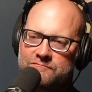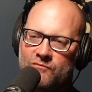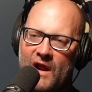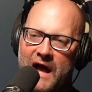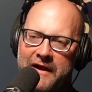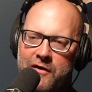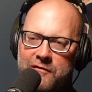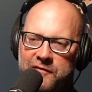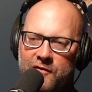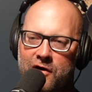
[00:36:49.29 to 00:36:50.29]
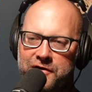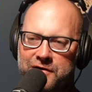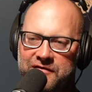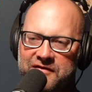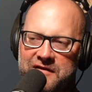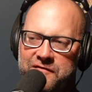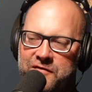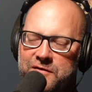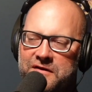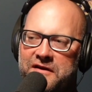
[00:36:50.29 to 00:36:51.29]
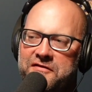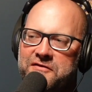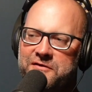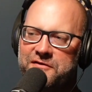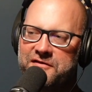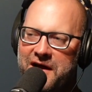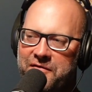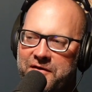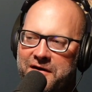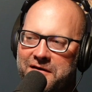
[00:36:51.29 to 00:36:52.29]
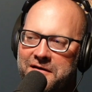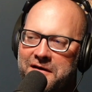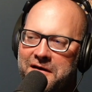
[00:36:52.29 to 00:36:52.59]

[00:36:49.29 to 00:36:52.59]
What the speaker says: I don't know. For all you seafood listeners out there,